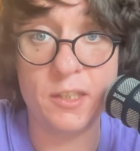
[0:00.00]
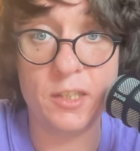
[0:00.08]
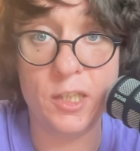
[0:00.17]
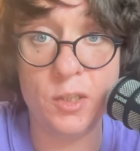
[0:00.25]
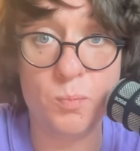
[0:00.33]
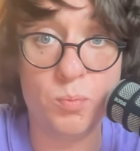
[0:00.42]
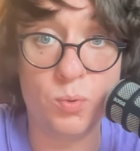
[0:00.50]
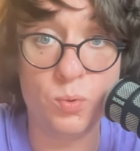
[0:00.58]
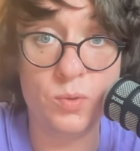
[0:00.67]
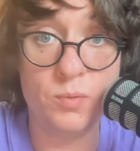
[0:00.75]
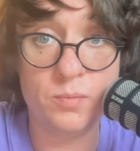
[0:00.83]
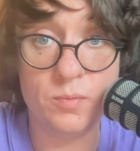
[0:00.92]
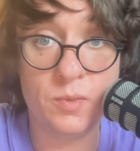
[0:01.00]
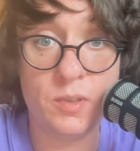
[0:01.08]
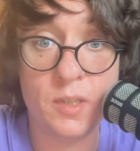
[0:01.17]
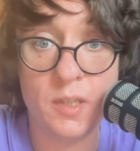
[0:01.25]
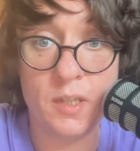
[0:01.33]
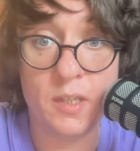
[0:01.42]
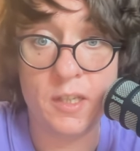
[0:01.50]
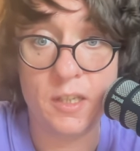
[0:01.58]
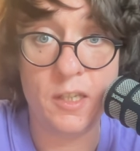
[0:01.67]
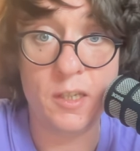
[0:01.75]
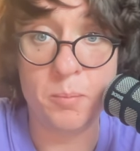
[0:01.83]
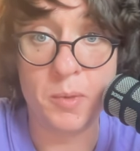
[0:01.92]
an input component,
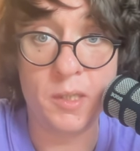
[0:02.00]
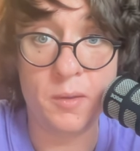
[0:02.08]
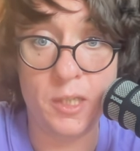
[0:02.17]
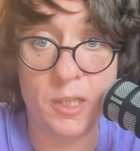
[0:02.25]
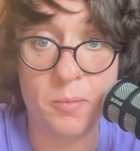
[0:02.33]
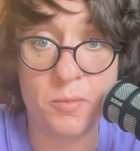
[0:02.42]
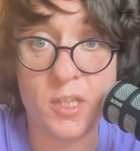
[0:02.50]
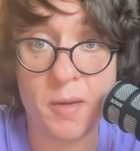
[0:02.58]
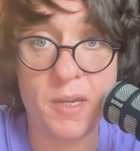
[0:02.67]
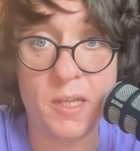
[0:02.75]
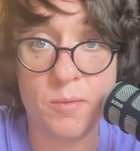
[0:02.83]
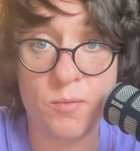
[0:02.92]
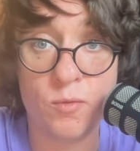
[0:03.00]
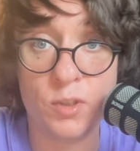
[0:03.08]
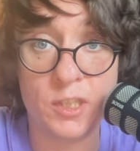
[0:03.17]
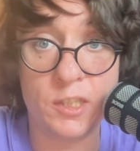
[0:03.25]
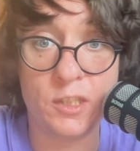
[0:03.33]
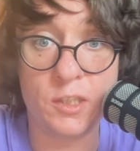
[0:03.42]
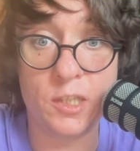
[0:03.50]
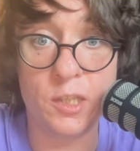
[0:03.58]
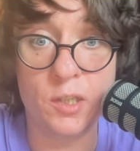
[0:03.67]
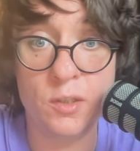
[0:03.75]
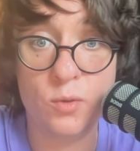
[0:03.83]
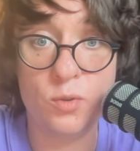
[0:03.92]
and we will replace these three pieces of
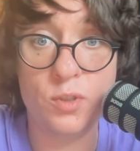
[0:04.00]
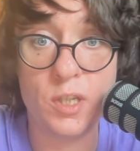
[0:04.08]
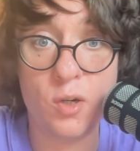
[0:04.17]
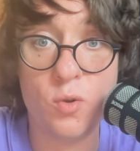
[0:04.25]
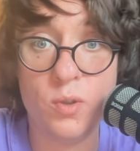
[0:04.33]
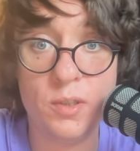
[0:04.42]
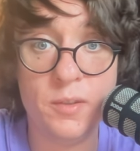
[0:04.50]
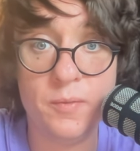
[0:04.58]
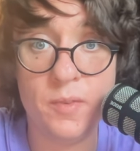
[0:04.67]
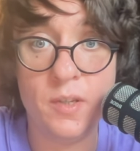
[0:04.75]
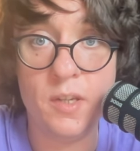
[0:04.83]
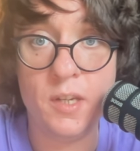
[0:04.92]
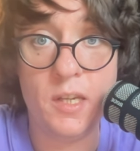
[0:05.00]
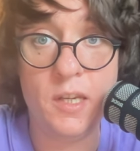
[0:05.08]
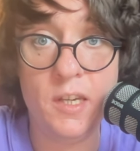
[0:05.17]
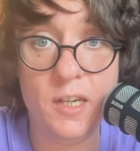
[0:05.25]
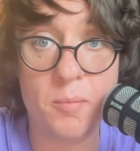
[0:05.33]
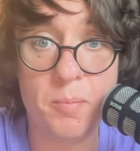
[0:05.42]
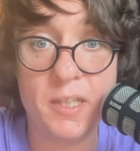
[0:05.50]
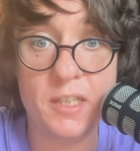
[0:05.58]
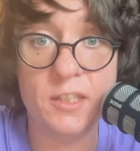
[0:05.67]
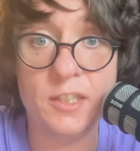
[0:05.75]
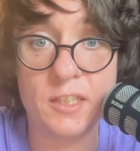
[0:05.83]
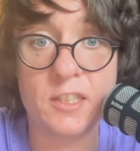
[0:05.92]
code with it, and a
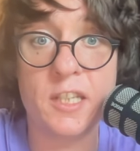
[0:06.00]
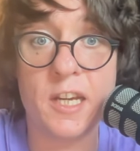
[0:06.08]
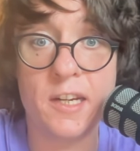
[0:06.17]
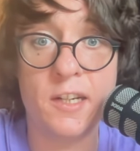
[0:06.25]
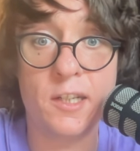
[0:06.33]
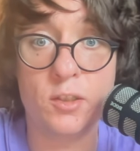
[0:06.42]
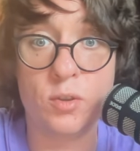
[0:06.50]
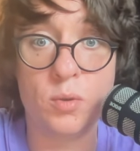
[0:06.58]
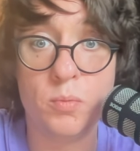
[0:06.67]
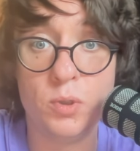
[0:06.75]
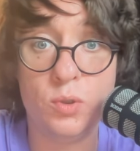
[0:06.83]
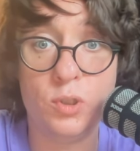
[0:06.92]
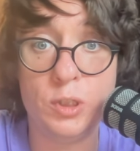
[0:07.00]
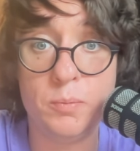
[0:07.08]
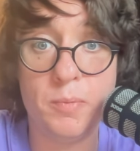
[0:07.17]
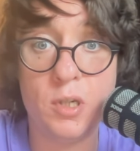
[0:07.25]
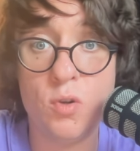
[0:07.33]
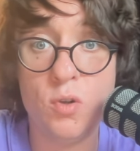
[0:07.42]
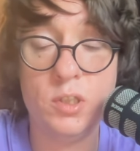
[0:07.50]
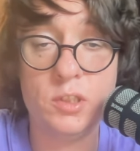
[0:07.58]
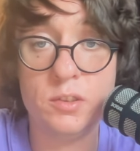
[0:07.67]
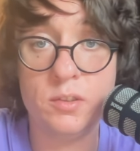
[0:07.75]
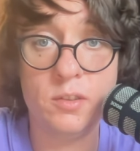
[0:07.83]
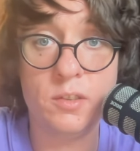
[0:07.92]
textarea component, which will be very
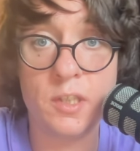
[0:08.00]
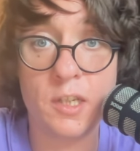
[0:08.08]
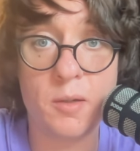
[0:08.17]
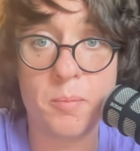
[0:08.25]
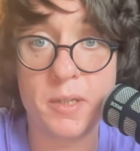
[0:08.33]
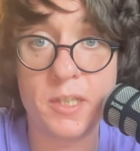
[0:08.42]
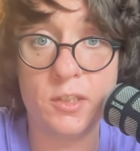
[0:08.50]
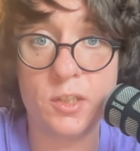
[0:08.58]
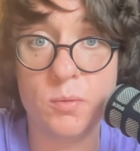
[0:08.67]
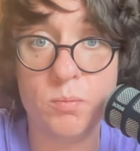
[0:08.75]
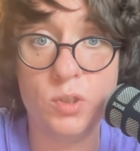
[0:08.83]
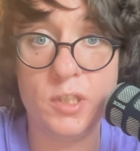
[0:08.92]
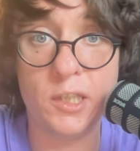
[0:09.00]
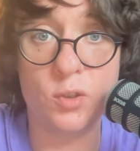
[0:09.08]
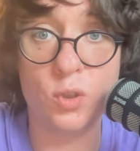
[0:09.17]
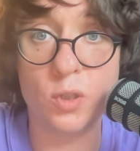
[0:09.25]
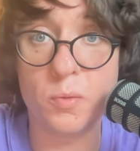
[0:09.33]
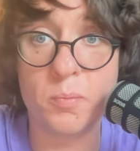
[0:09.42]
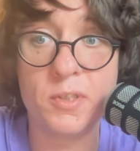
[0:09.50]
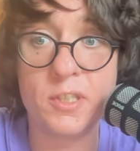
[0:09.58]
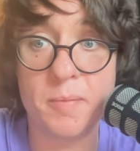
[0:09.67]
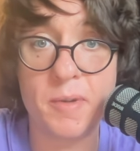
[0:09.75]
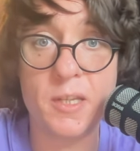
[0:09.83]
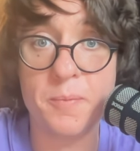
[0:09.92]
similar to the input component, and we
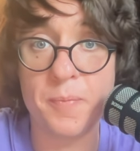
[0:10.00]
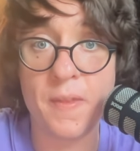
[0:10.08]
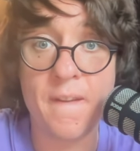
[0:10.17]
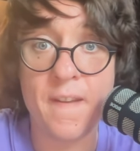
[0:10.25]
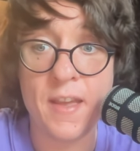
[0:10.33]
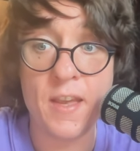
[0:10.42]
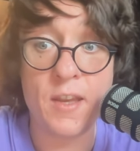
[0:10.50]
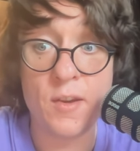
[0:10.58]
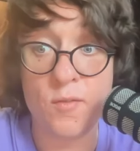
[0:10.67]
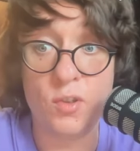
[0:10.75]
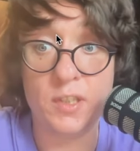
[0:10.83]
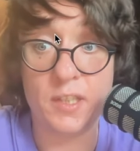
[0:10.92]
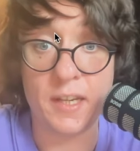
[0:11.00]
will replace this with it.